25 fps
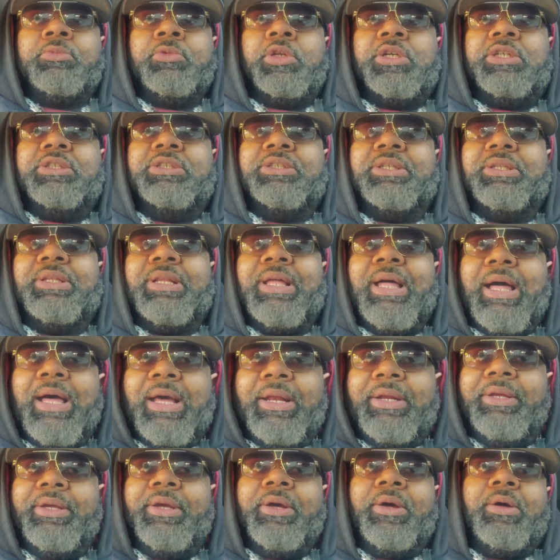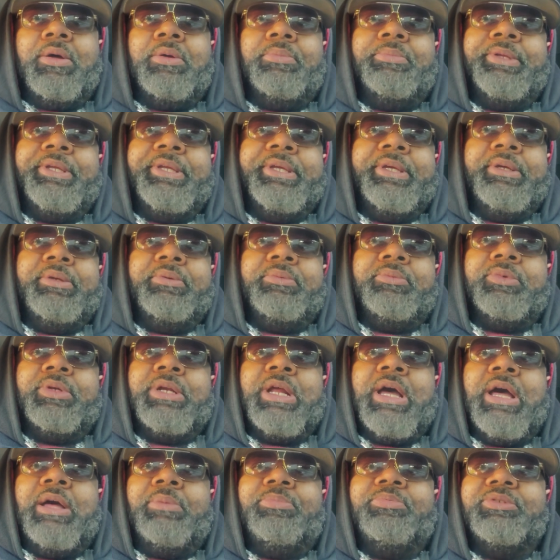Because a lot of y'all, man,
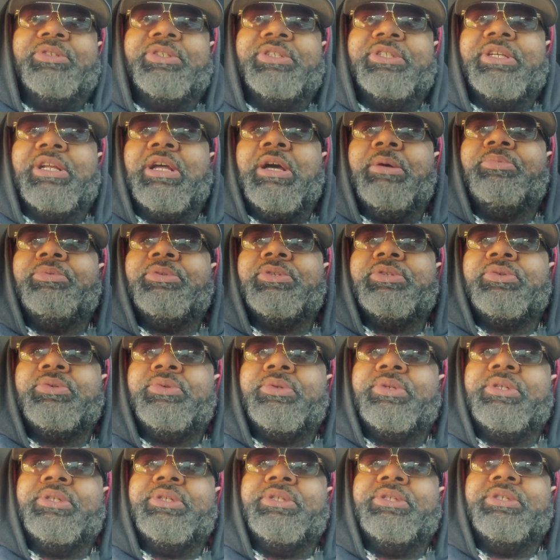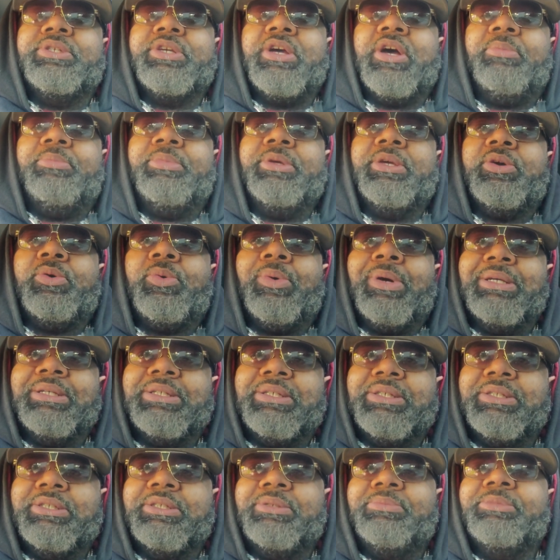when I present opportunities, y'all be
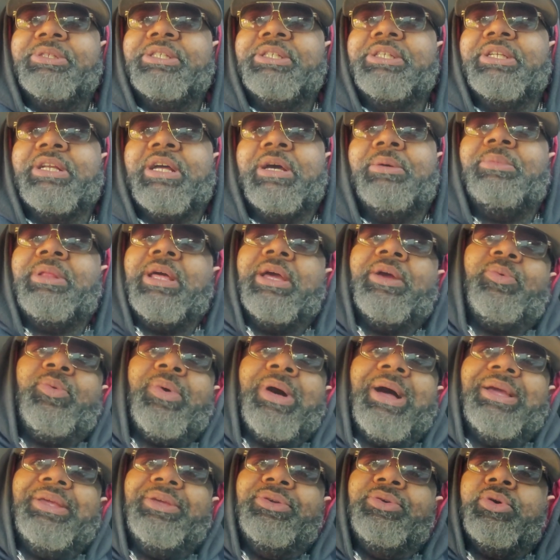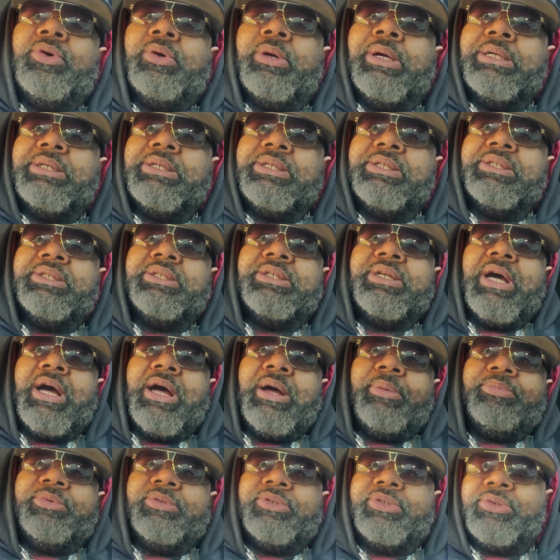questioning me. And I'm like, why are you questioning the
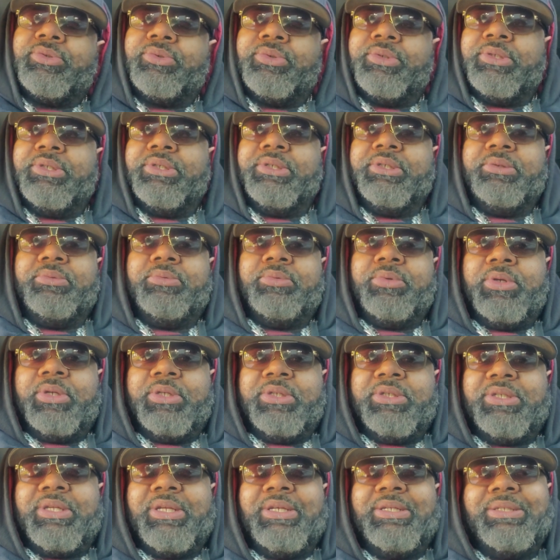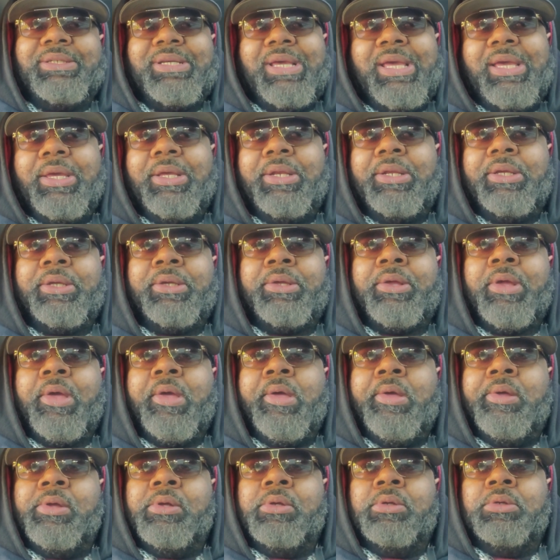opportunity instead of taking it?
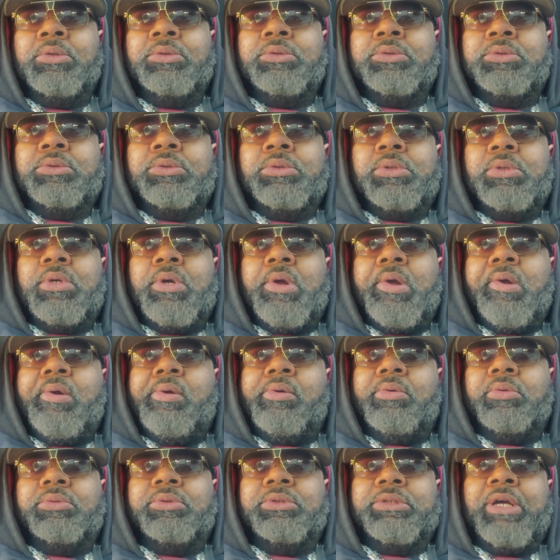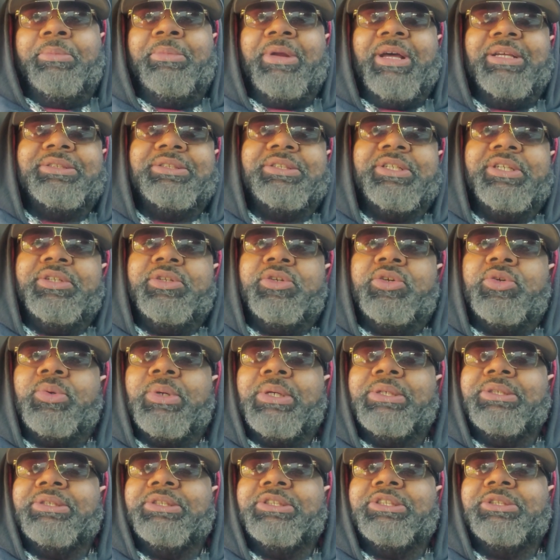And I'm not saying no
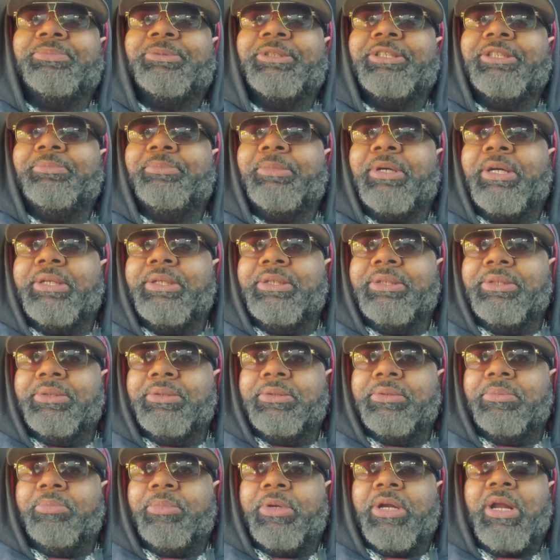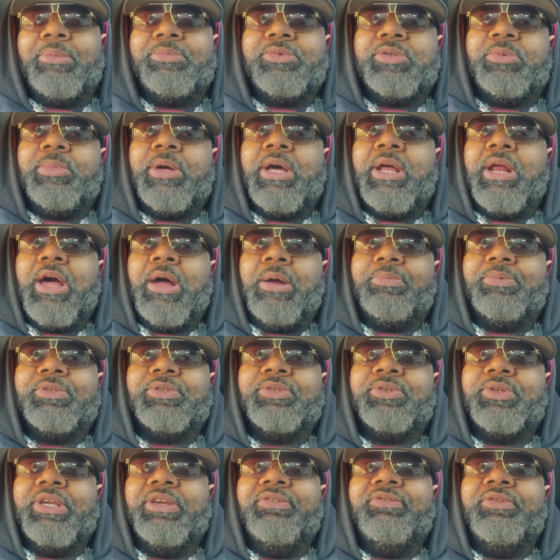question spending money, but I'm talking about
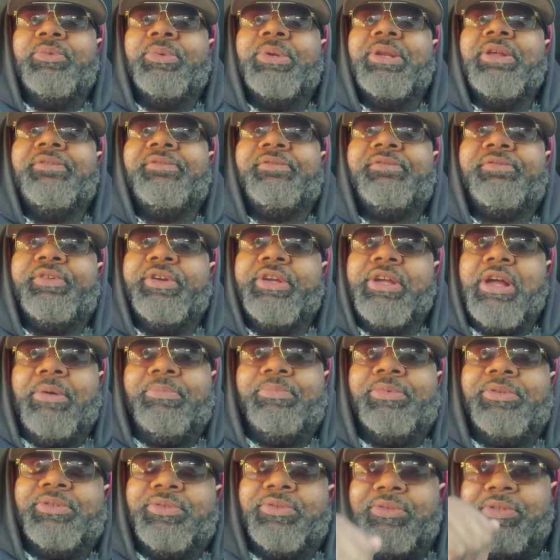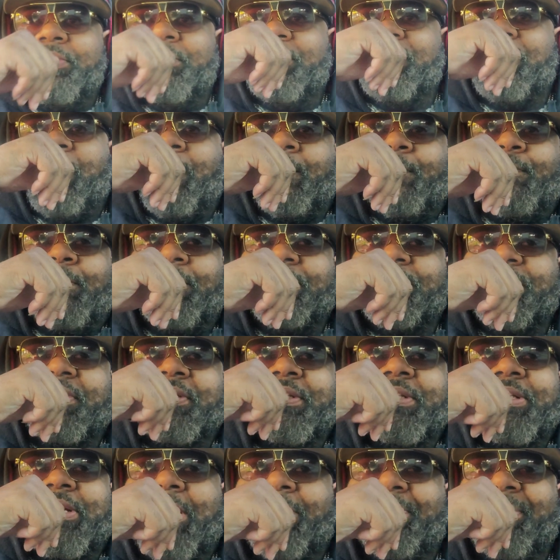opportunity. Even when they're free opportunities, y'all
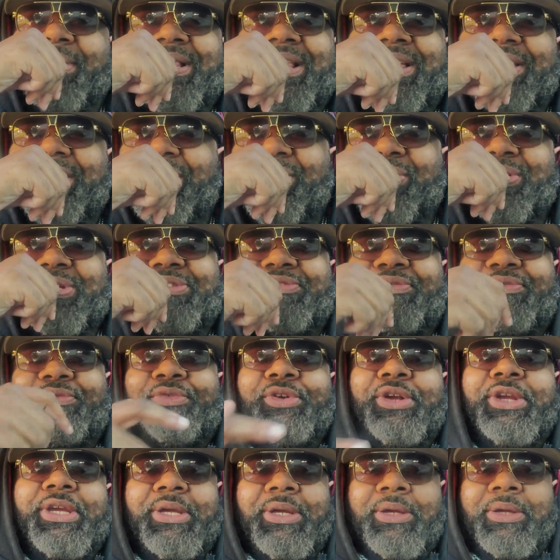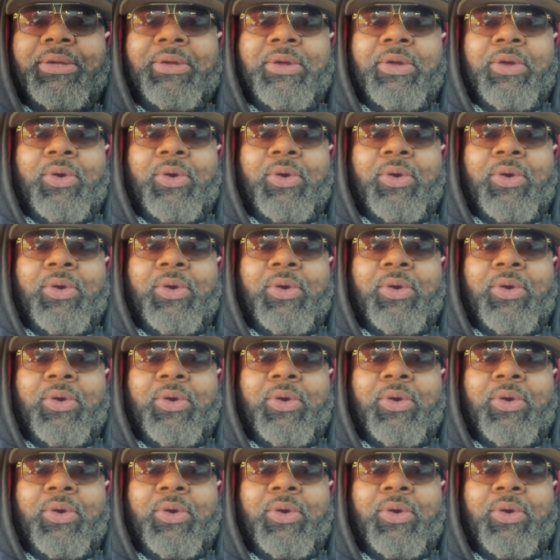question. And I'd be like, yo, it's free.